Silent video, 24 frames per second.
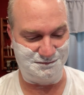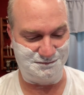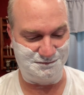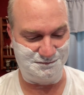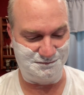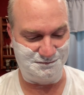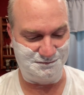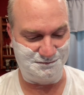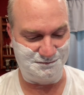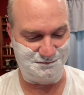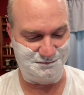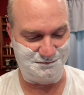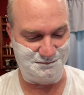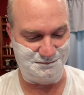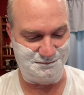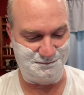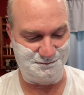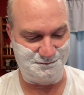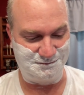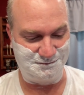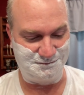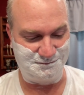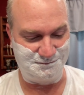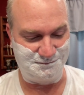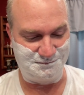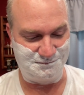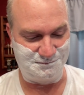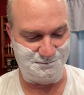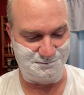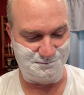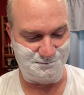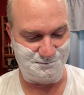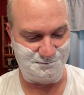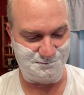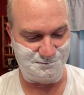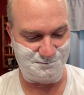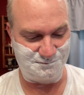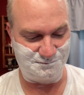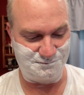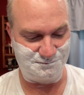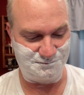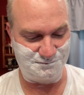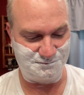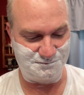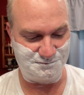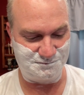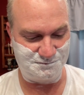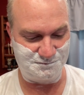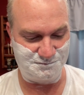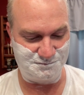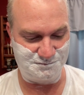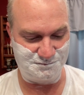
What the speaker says: (silence)